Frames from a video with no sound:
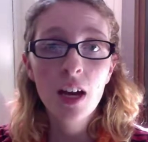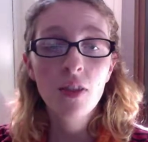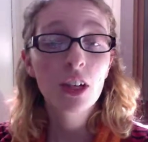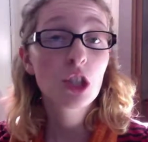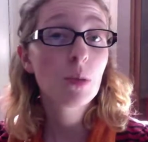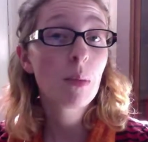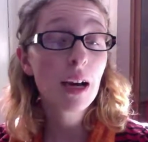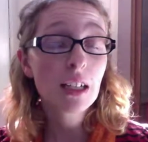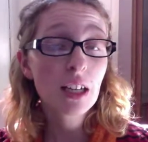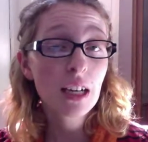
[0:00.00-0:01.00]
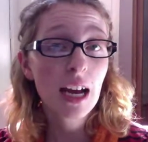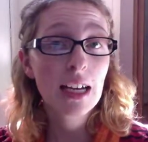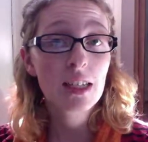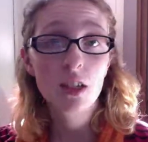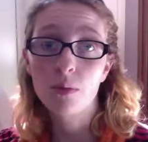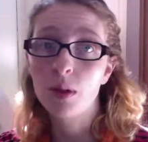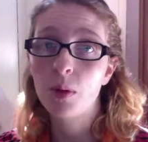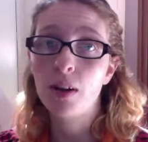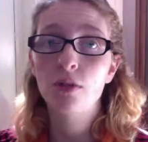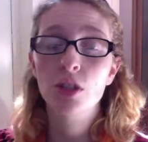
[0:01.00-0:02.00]
that you might not ask your
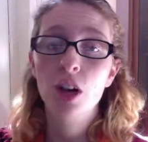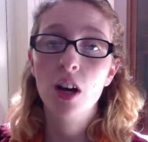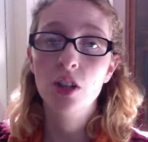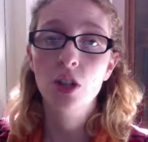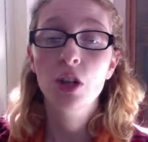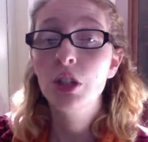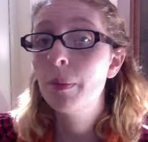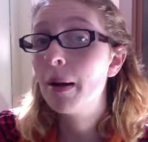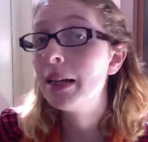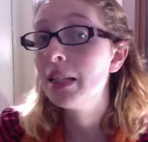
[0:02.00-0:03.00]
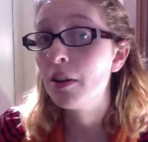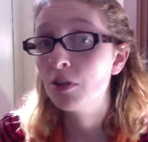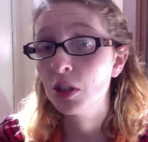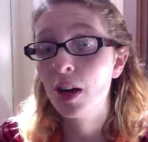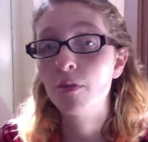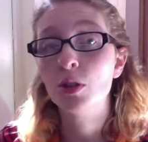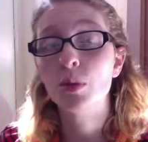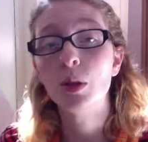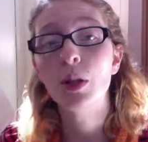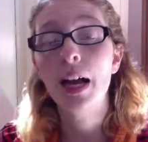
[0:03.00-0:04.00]
midwife or doctor, and you might not feel
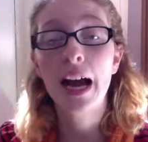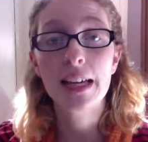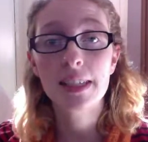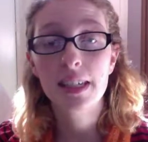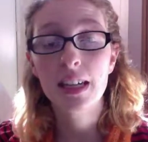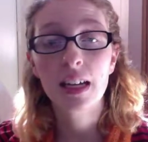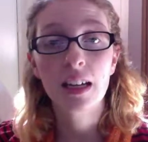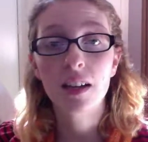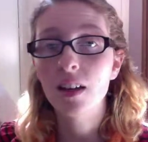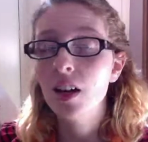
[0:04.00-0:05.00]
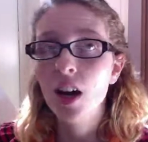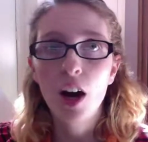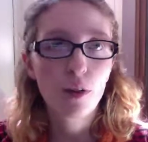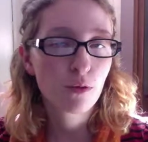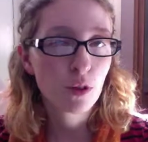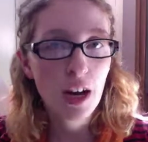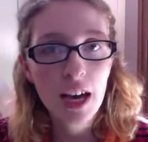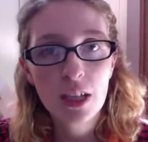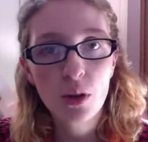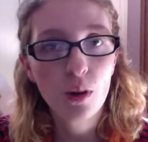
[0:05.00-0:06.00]
comfortable asking a
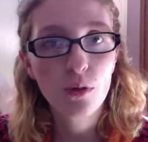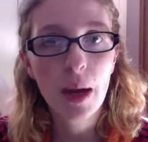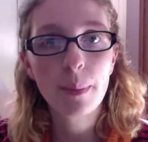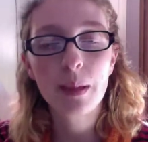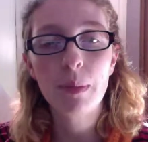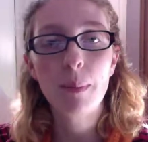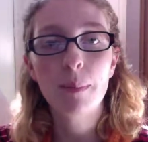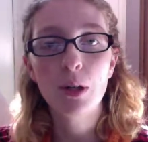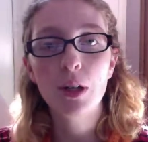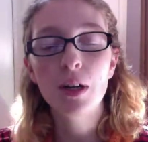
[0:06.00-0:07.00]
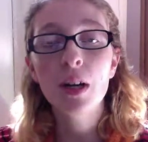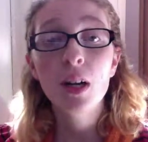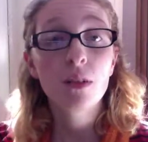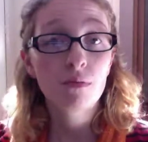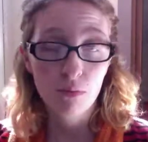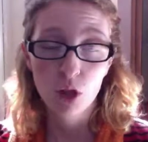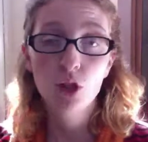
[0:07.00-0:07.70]
friend or a family member, your